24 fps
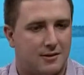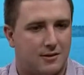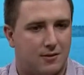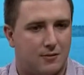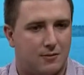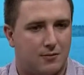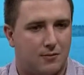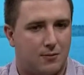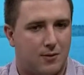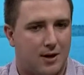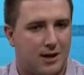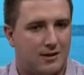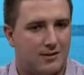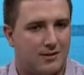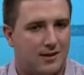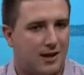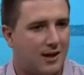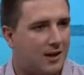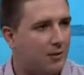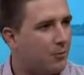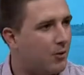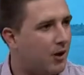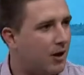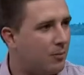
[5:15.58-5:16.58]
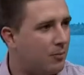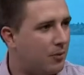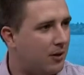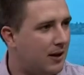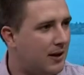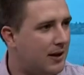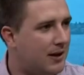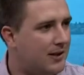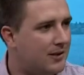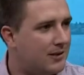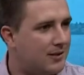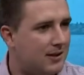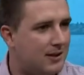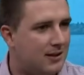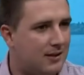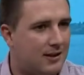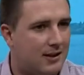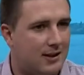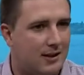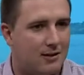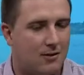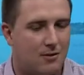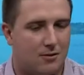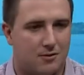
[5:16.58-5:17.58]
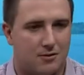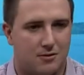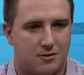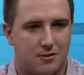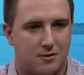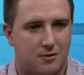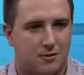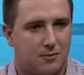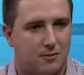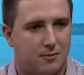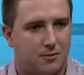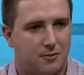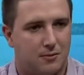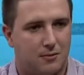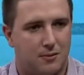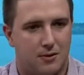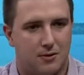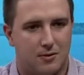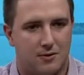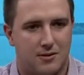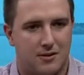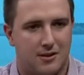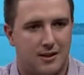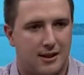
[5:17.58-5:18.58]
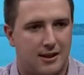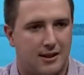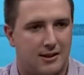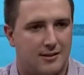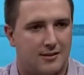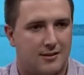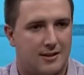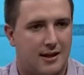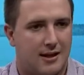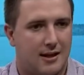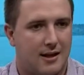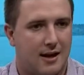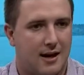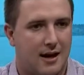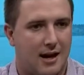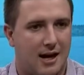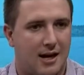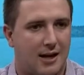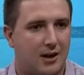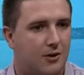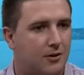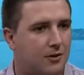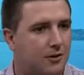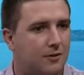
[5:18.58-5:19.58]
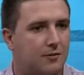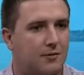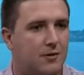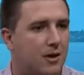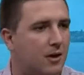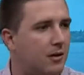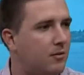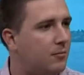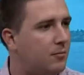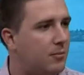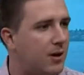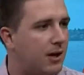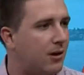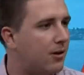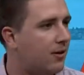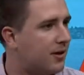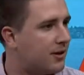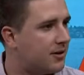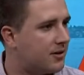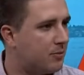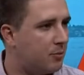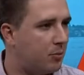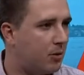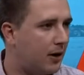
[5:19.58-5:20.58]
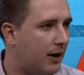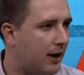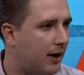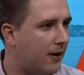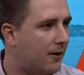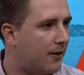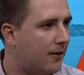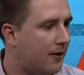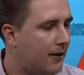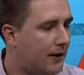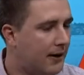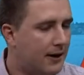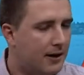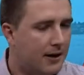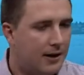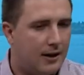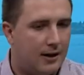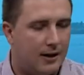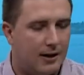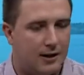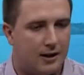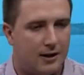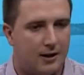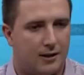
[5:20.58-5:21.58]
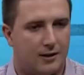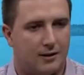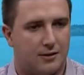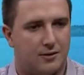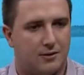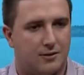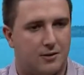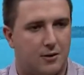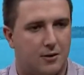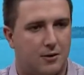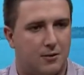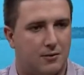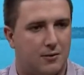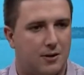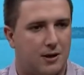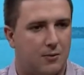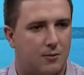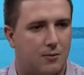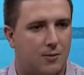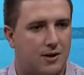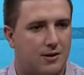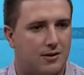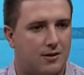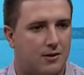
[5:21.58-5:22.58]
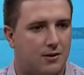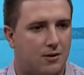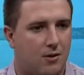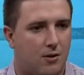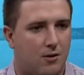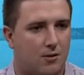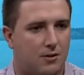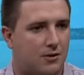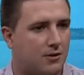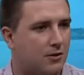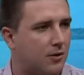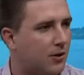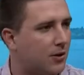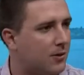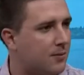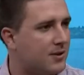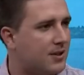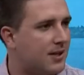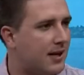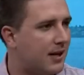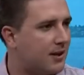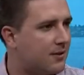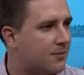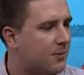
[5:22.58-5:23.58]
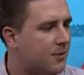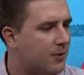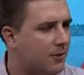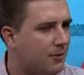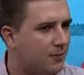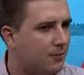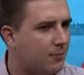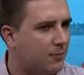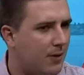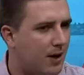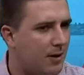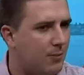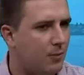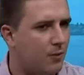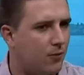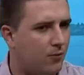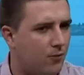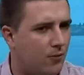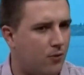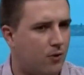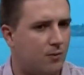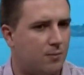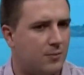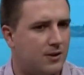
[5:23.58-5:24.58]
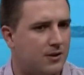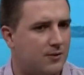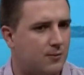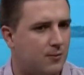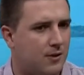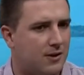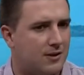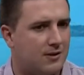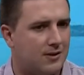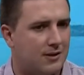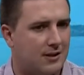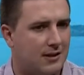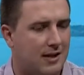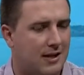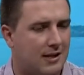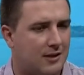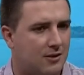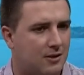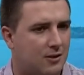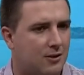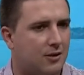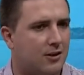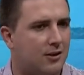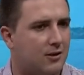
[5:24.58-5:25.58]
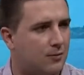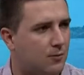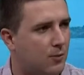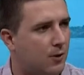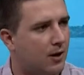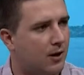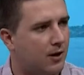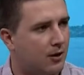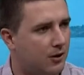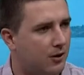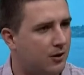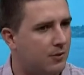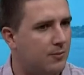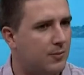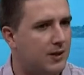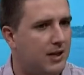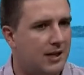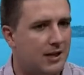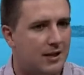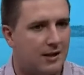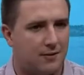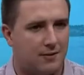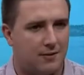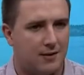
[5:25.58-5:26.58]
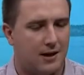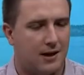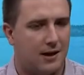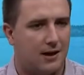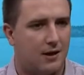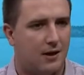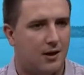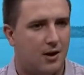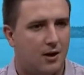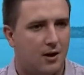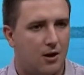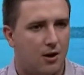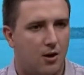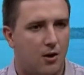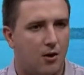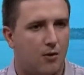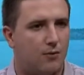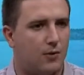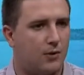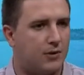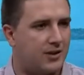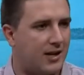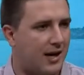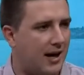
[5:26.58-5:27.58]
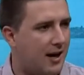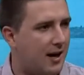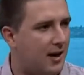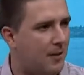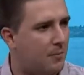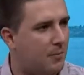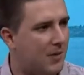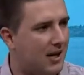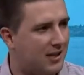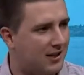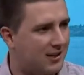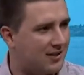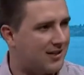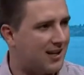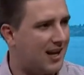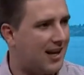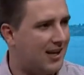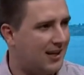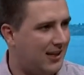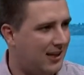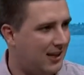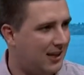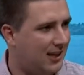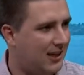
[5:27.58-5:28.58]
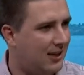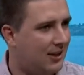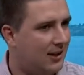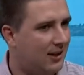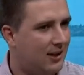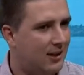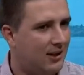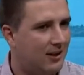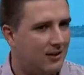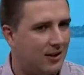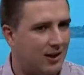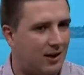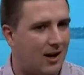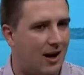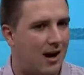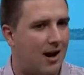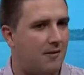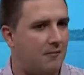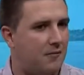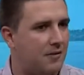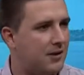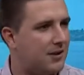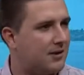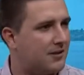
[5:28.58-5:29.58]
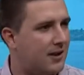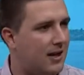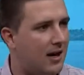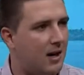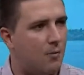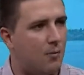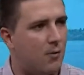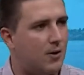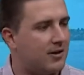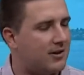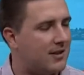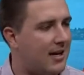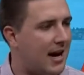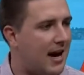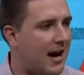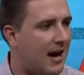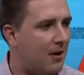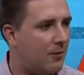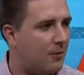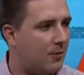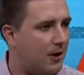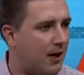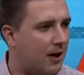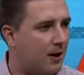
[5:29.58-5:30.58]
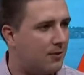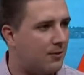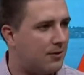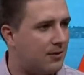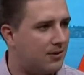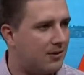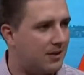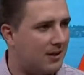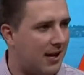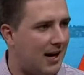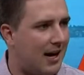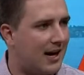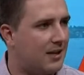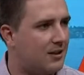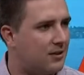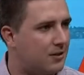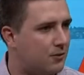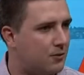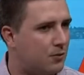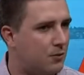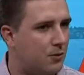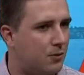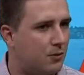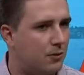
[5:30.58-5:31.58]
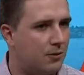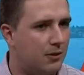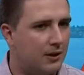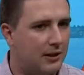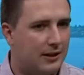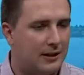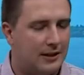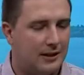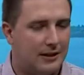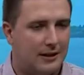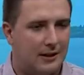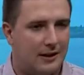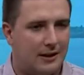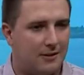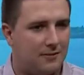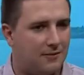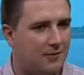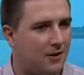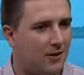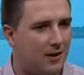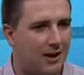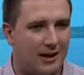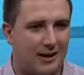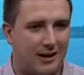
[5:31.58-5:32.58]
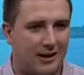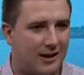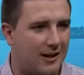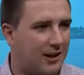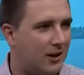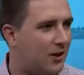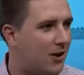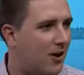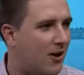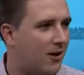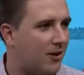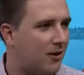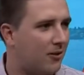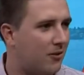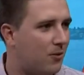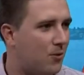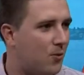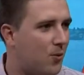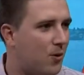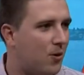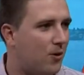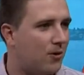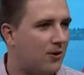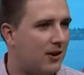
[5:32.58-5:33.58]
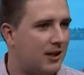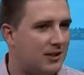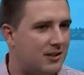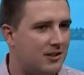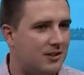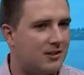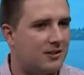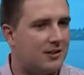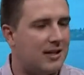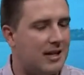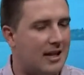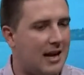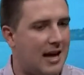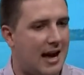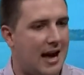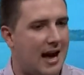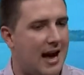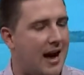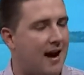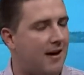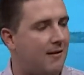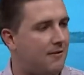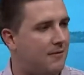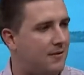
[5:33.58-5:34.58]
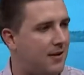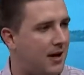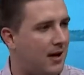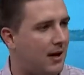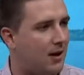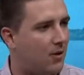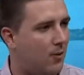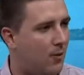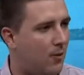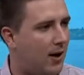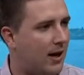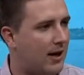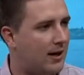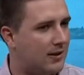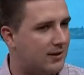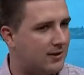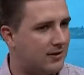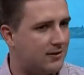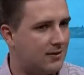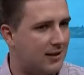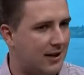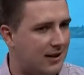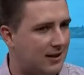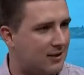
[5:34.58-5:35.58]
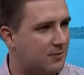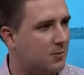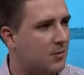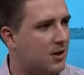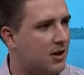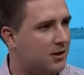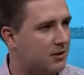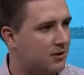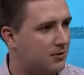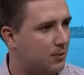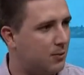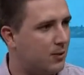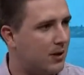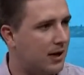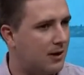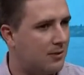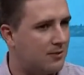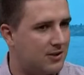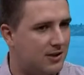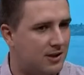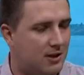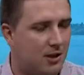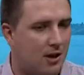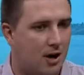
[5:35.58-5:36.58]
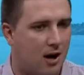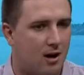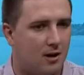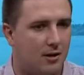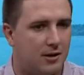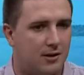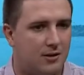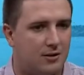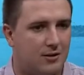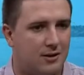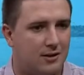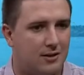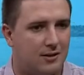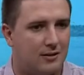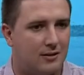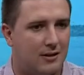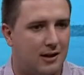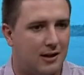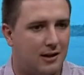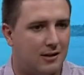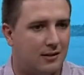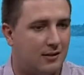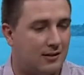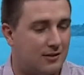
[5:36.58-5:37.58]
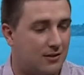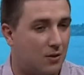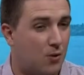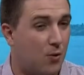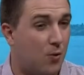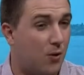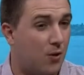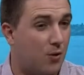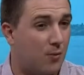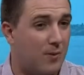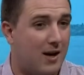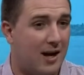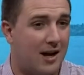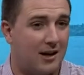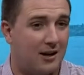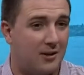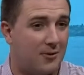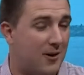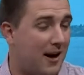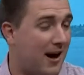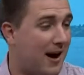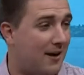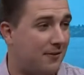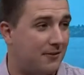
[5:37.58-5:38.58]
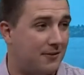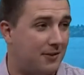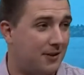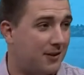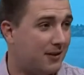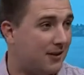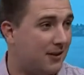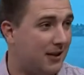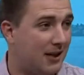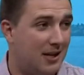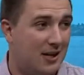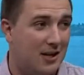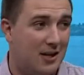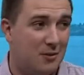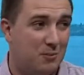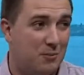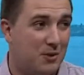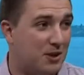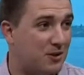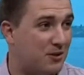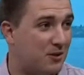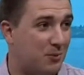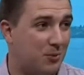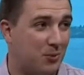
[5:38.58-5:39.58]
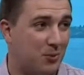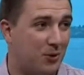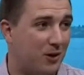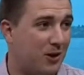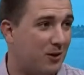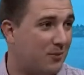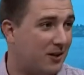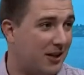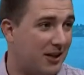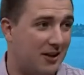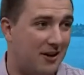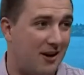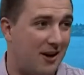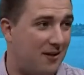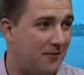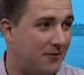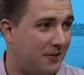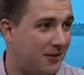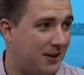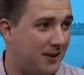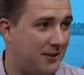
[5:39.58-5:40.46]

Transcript: of right time, right place. Yeah. And then also, there's things that I could have done better as a player uh, so it wasn't all circumstance, but my performance wasn't as good as where it could be. And I think over time, my psyche, the confidence that I once had when I was in high school, I felt like I could conquer the world. I just didn't have that quite as, as much when I was in college. And, and as a quarterback, you have to be supremely confident. I